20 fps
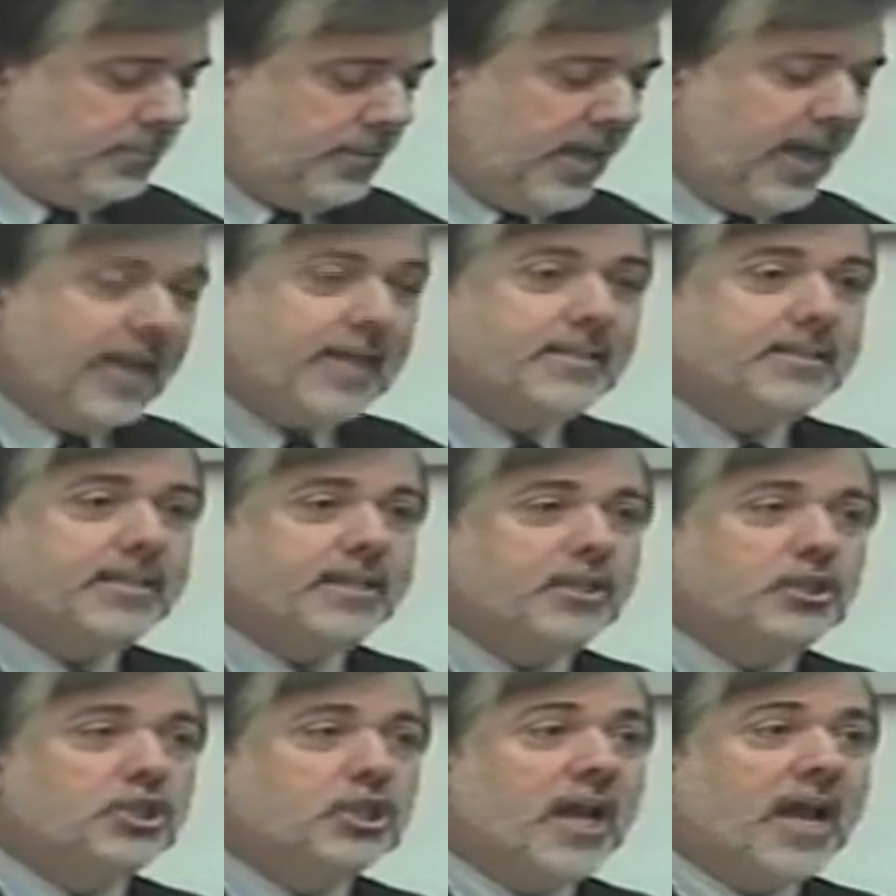
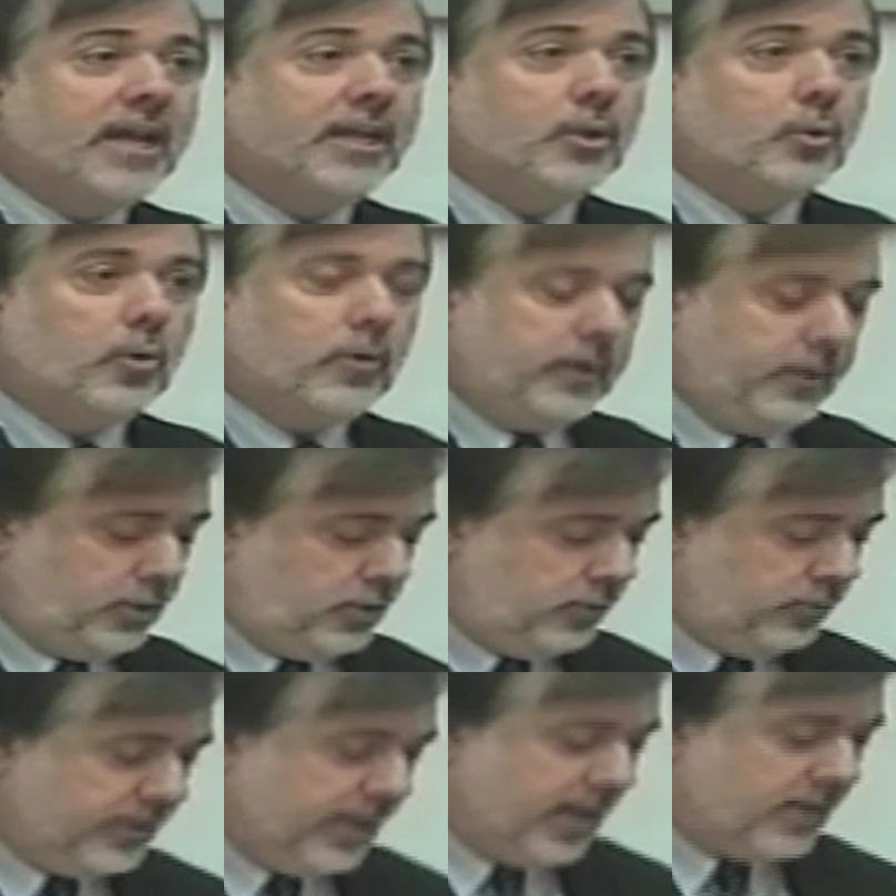18 January
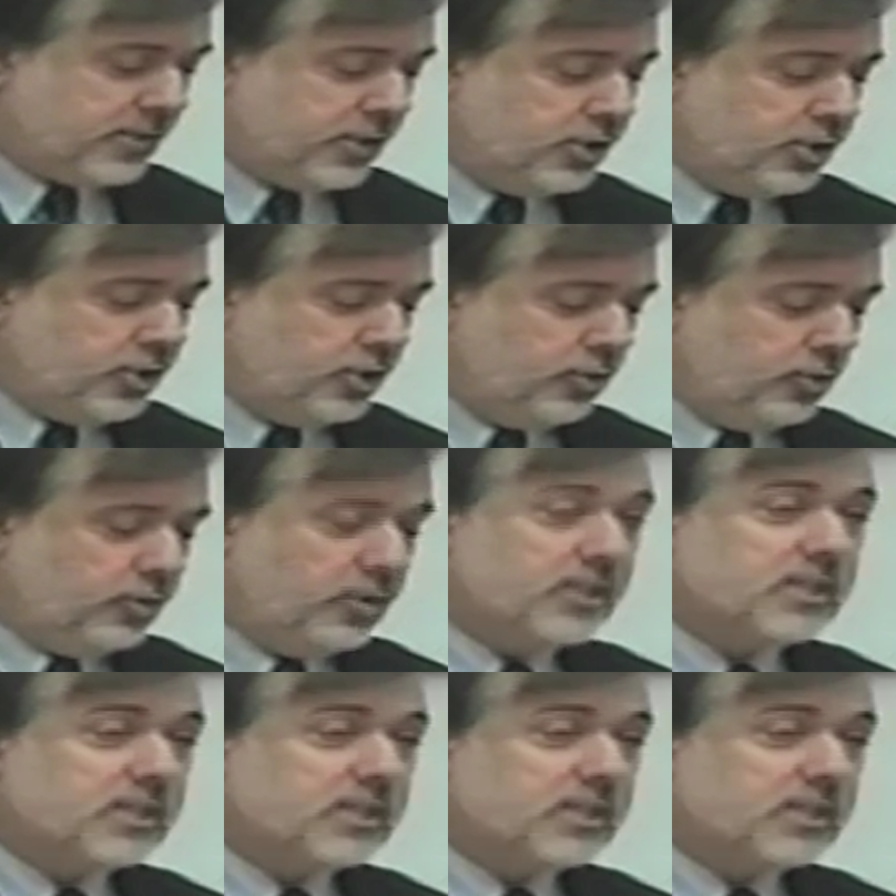2002.